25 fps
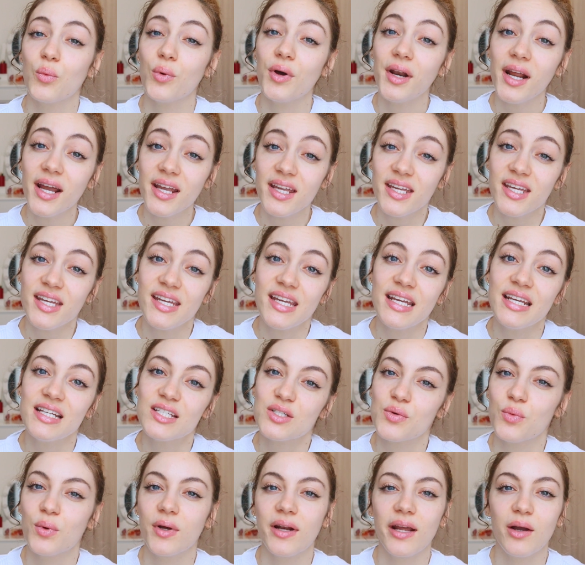what I eat
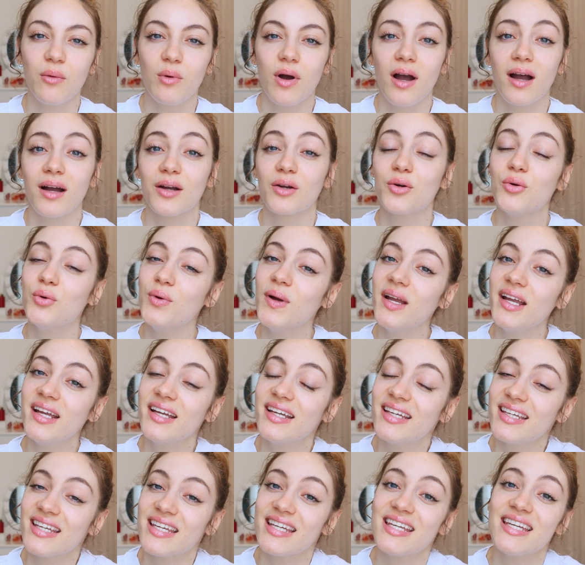when I want quick,
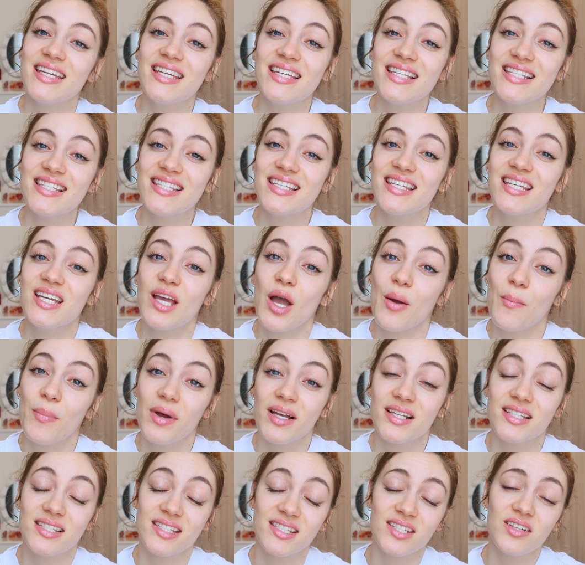easy,
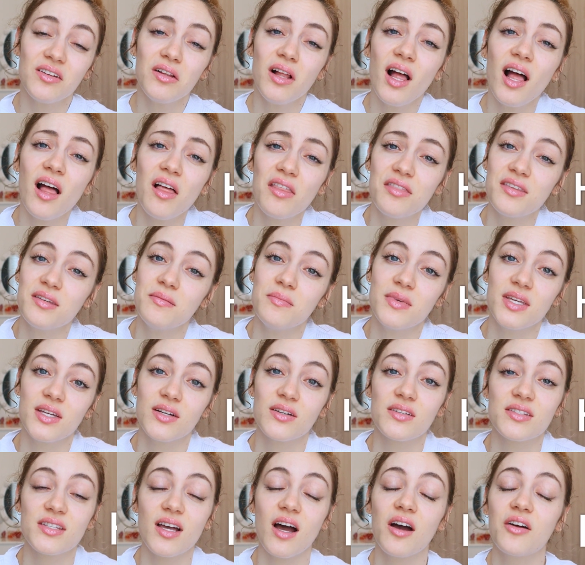but still healthy
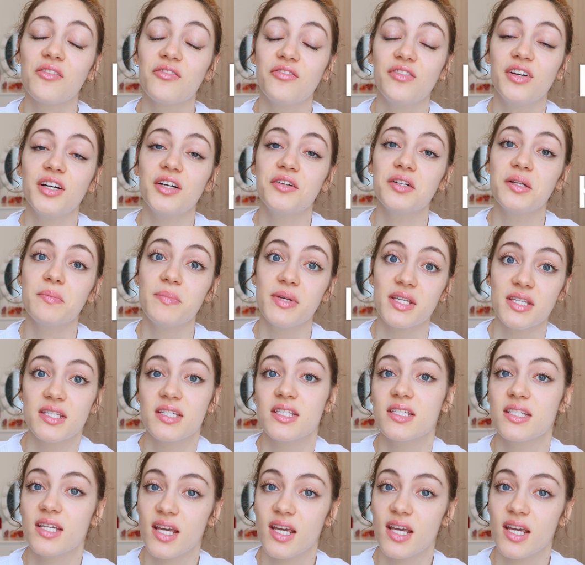meals on very busy